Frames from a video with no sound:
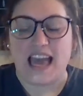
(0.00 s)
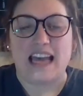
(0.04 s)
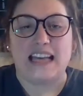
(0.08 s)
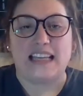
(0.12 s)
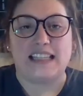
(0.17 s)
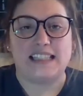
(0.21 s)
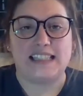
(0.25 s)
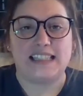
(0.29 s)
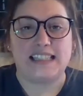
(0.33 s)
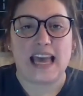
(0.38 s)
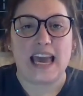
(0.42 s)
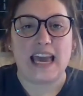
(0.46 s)

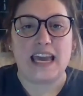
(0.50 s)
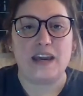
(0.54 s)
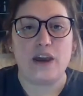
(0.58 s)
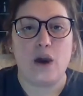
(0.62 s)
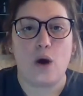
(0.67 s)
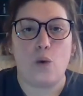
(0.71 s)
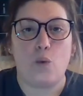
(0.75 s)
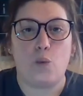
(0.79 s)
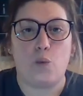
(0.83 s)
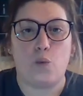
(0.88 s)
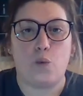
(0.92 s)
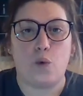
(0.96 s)
Say
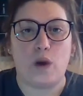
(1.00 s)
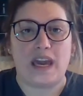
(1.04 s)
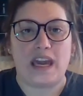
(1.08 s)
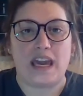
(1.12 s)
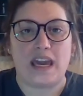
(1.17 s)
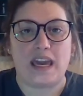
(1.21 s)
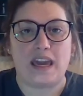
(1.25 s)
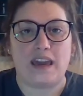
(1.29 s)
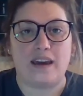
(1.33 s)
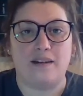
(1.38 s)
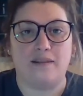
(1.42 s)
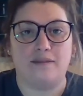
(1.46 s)

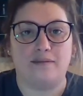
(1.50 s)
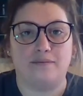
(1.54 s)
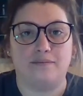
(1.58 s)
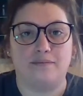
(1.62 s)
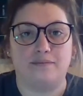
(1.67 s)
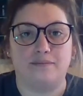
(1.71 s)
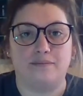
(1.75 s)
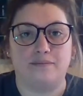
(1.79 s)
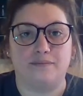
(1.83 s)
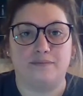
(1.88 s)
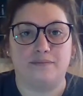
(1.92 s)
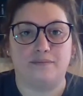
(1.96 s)
we.
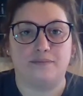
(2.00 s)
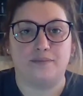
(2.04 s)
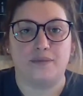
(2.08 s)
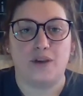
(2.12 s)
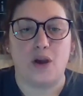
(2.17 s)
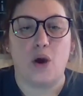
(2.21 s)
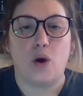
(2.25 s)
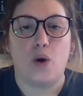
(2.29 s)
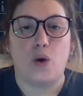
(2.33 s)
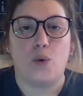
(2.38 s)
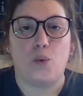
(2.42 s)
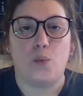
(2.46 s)

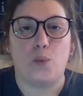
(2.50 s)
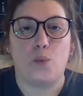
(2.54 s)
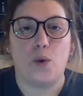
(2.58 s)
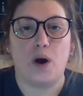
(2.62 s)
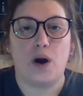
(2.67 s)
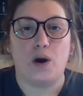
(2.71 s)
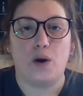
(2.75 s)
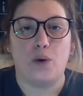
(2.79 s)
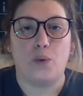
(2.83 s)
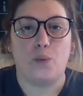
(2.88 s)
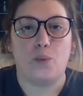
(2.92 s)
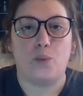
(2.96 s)

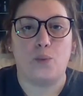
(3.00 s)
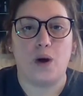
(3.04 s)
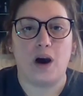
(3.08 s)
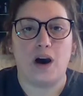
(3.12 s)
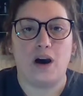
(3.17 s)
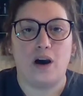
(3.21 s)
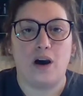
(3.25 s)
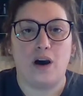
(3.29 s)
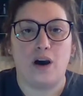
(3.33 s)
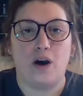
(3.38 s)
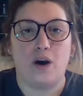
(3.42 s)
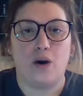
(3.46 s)
W w
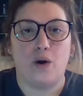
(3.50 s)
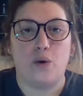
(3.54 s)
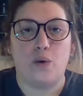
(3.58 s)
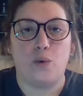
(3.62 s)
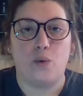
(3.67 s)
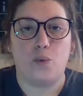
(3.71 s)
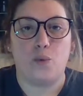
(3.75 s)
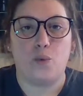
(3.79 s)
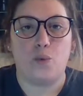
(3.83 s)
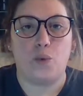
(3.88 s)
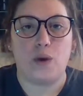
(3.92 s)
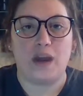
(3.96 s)

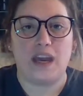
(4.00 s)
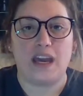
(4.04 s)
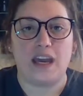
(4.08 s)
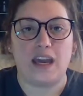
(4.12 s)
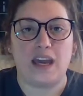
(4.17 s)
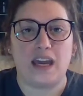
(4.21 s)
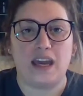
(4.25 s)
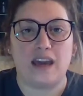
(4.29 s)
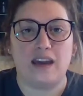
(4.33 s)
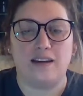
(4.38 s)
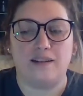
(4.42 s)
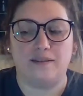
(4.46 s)

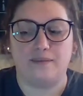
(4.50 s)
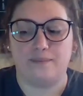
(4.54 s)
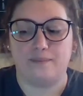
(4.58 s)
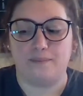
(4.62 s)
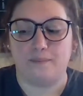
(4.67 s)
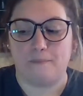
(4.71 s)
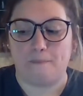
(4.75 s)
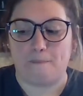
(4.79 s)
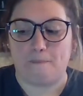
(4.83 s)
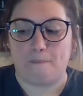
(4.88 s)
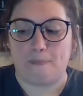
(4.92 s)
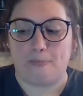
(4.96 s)
we.
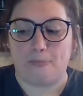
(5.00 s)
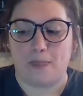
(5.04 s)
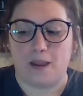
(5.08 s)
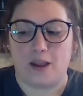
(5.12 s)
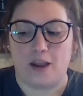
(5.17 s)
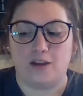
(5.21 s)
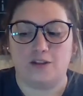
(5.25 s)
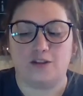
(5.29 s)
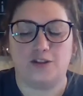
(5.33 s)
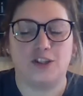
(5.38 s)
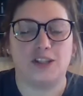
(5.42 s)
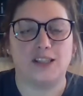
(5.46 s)

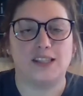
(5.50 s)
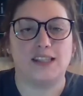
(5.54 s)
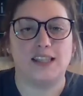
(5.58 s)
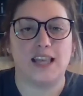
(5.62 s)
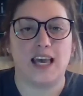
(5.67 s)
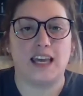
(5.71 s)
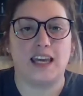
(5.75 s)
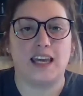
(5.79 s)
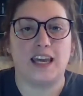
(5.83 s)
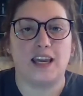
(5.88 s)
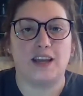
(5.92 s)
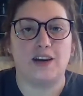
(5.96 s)
Just
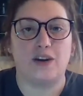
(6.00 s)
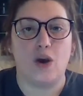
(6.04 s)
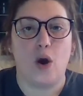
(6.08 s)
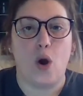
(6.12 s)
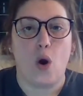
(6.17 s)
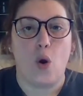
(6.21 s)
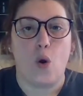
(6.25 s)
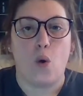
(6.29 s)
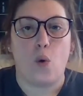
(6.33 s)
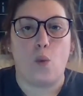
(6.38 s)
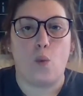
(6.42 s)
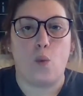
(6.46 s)
like in
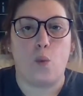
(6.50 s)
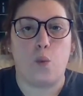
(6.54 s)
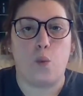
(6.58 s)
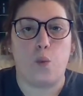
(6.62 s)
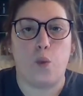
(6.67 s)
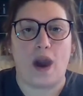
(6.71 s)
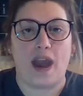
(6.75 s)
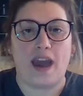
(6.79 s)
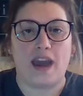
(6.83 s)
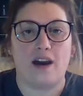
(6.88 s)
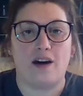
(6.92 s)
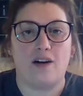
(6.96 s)

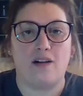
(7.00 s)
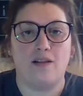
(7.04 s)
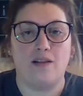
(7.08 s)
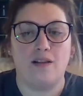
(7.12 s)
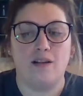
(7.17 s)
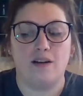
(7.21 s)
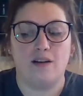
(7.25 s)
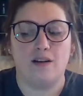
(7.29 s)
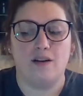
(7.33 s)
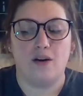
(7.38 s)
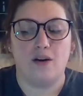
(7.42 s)
whale,